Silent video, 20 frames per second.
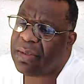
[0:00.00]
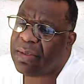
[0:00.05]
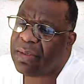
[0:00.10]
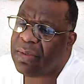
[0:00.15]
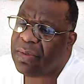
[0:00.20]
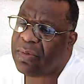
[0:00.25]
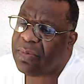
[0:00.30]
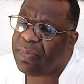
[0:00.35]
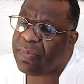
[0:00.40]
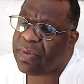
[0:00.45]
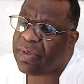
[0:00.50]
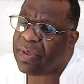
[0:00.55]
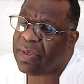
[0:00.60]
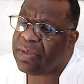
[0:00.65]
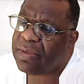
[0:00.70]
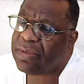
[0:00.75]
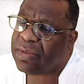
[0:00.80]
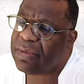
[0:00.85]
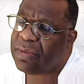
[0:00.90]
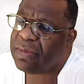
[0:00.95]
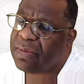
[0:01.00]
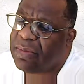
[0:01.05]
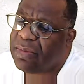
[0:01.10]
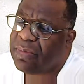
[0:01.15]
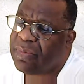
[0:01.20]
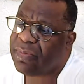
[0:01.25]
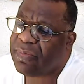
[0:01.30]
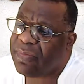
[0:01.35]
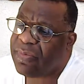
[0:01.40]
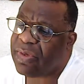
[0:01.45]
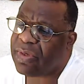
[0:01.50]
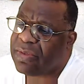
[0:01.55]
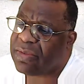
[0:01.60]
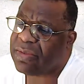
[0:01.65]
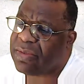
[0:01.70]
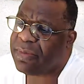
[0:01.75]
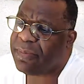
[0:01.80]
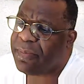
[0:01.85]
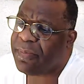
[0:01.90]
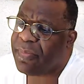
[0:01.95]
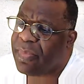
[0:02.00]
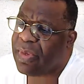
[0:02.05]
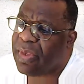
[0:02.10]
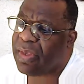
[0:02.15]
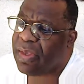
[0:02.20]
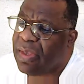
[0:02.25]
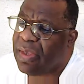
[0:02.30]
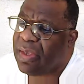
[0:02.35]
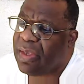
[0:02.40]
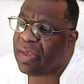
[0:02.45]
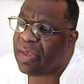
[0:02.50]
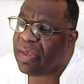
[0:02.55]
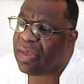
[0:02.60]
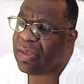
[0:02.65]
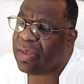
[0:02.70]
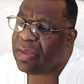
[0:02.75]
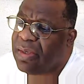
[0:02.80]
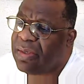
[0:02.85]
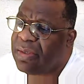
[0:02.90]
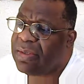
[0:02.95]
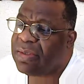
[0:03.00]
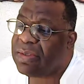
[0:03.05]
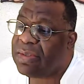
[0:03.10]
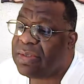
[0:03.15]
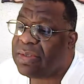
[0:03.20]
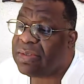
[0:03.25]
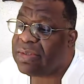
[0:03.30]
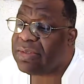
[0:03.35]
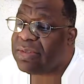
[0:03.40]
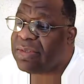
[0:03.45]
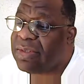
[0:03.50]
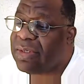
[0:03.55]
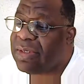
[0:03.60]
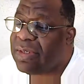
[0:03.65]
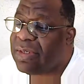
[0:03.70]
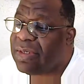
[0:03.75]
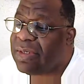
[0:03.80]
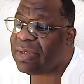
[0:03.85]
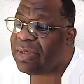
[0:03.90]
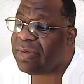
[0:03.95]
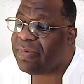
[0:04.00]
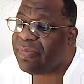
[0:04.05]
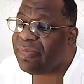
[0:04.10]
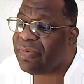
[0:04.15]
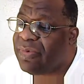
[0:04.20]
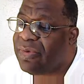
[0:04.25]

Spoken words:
notification fixed. Let's see if you